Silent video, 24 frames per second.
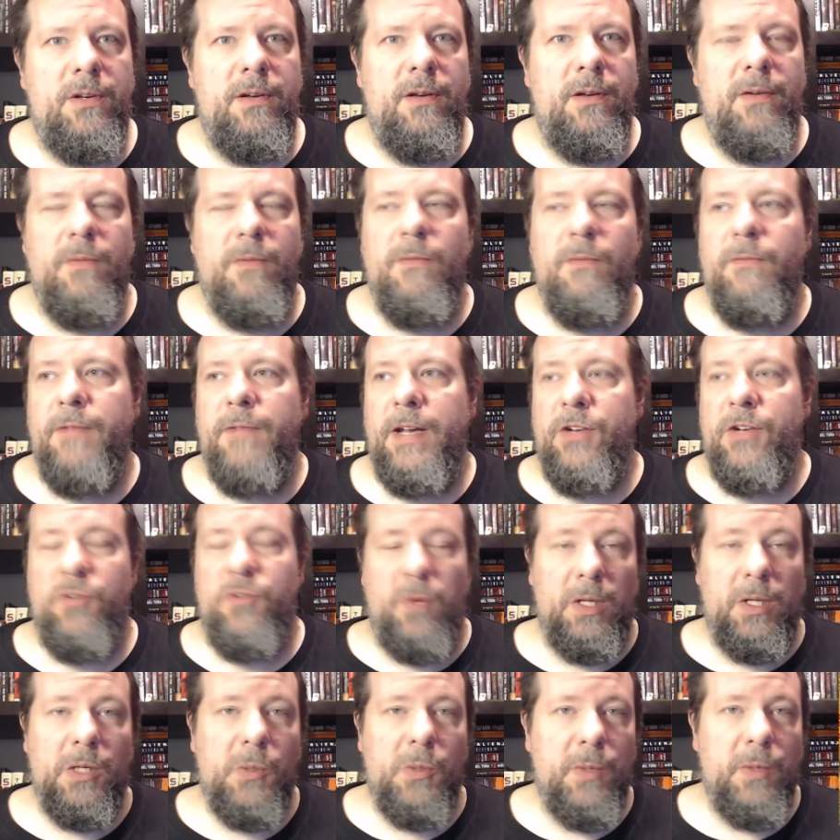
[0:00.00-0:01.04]

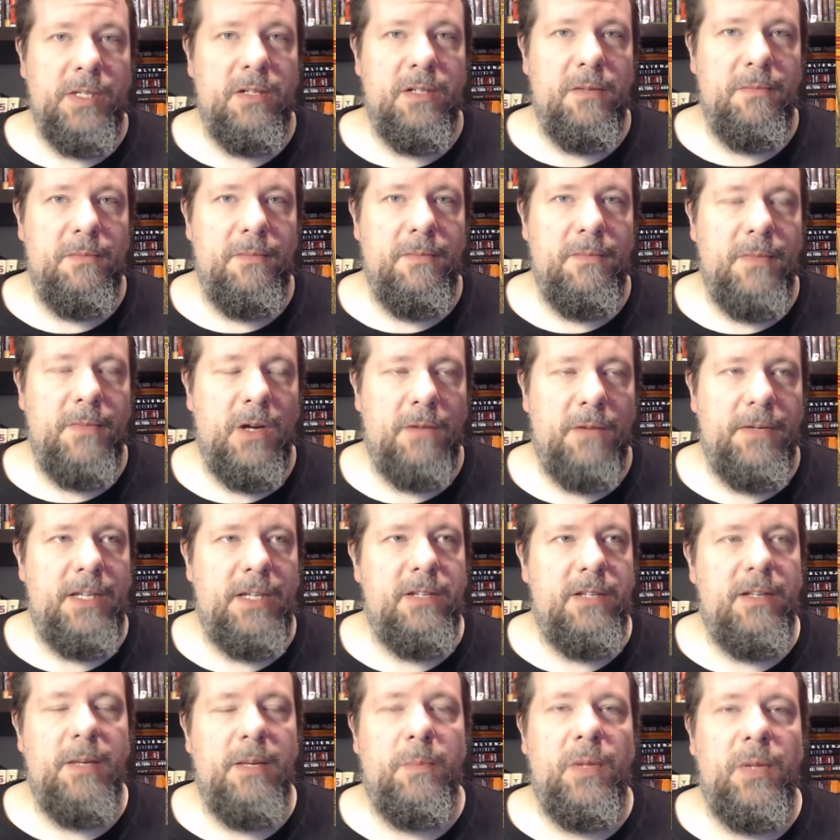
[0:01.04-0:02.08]
ventriloquism
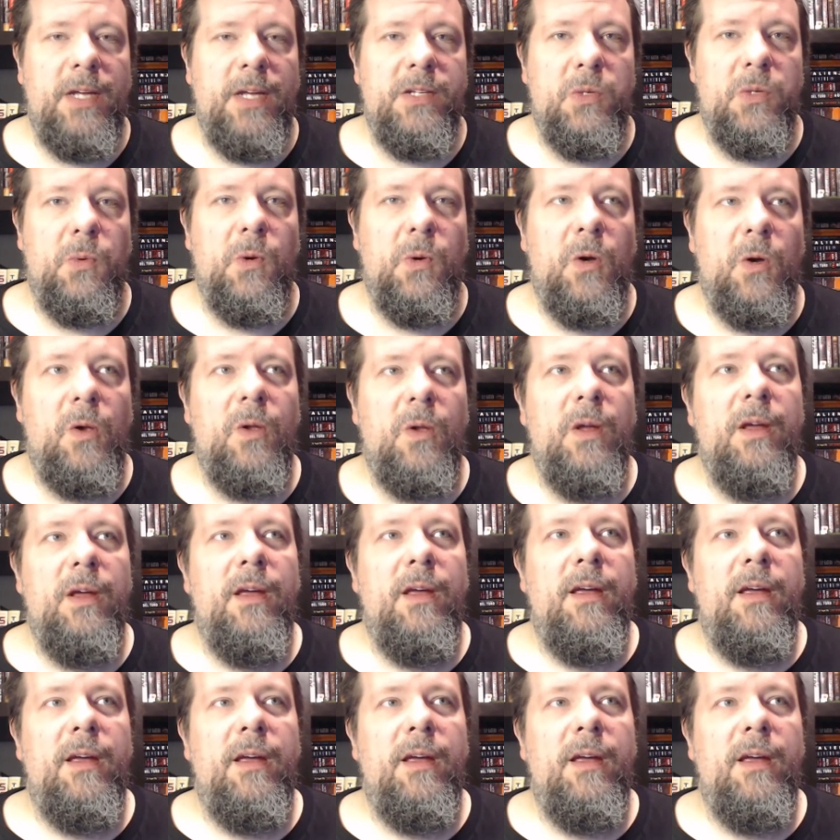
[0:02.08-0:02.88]
obviously plays a role.